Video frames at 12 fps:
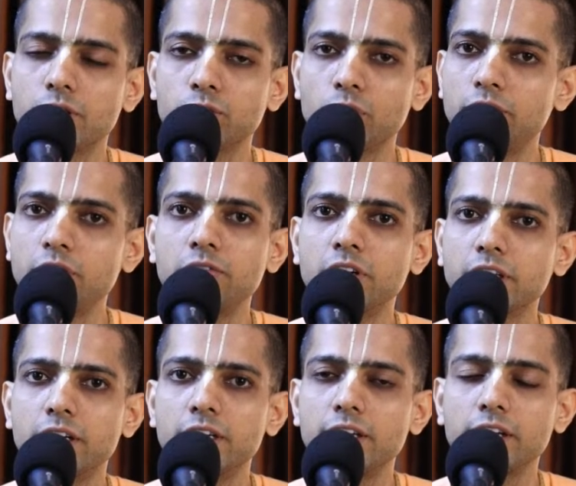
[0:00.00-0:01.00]
So everyone
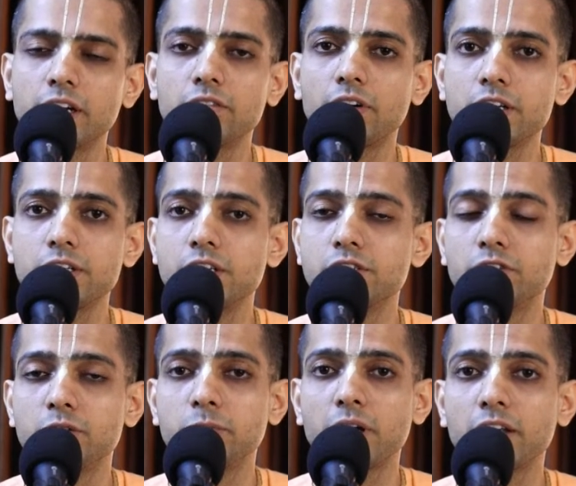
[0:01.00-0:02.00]
can take advantage.
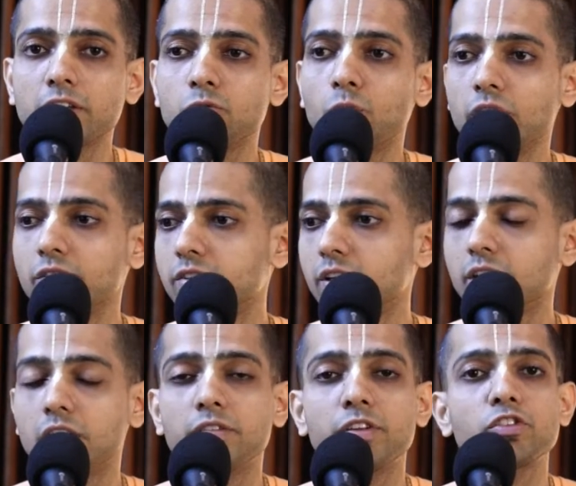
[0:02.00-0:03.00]
One may ask, what is the
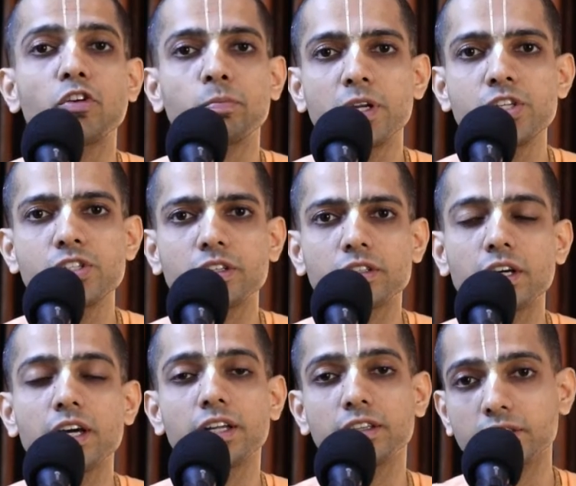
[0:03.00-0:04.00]
relevance of preacher?
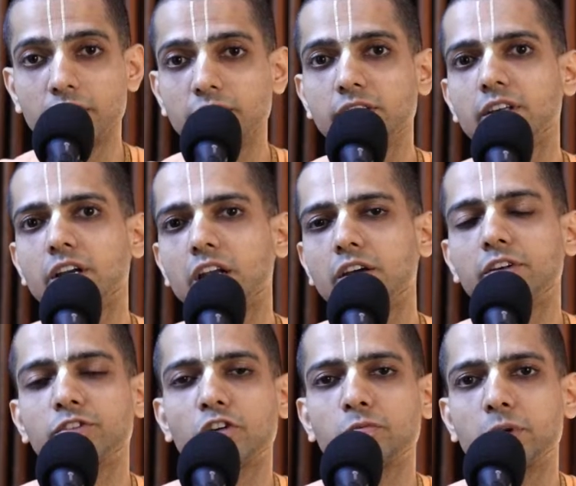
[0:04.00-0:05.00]
This is the
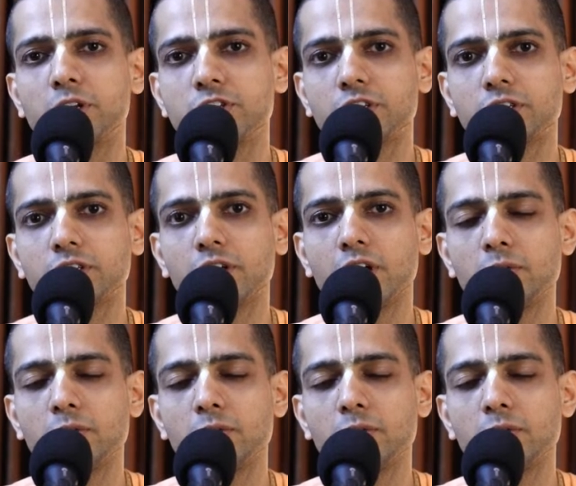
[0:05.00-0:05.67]
relevance of preacher.